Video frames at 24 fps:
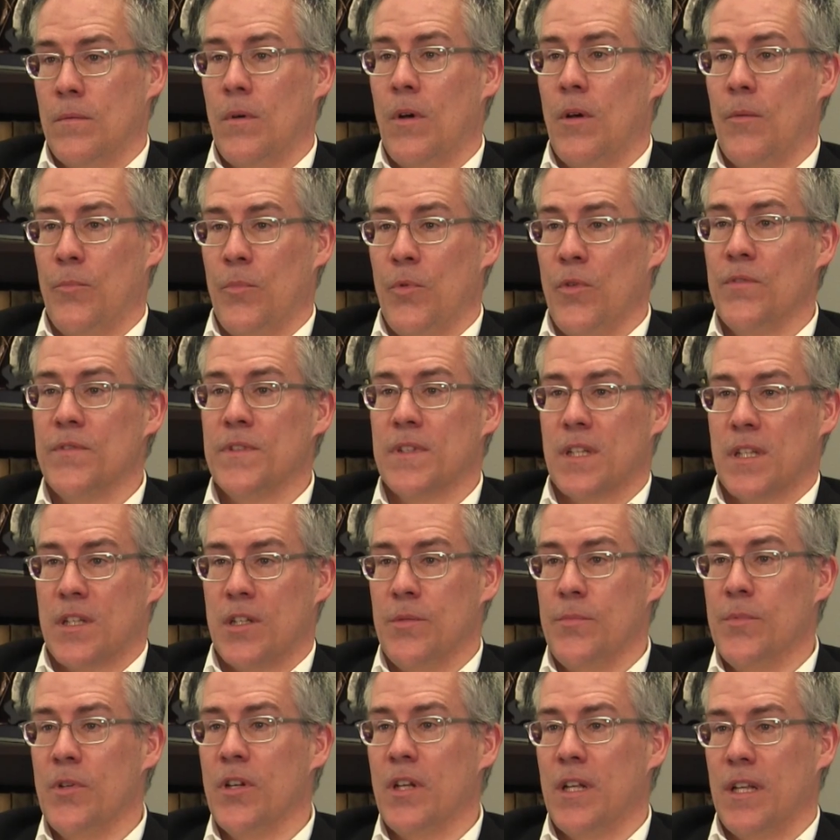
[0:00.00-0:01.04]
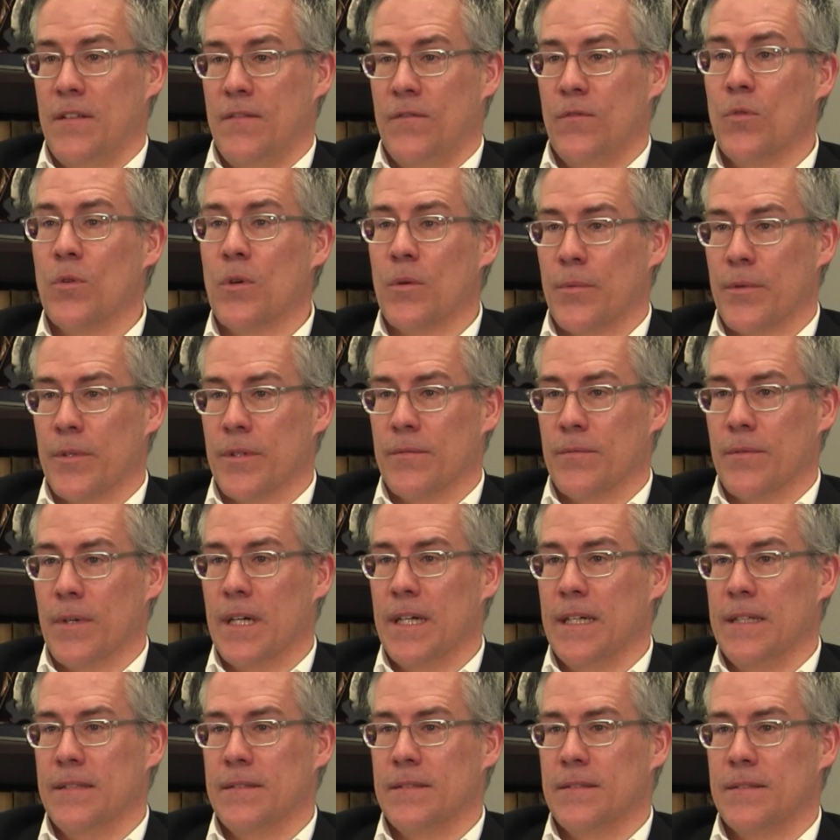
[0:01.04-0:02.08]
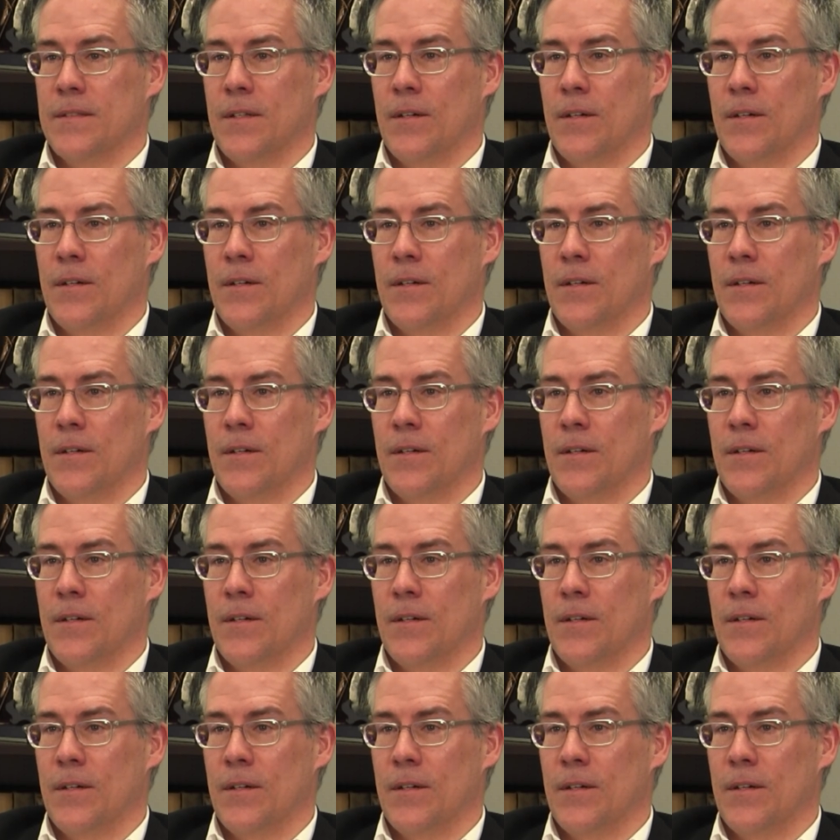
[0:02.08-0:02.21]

Well, it moves the community forward, right?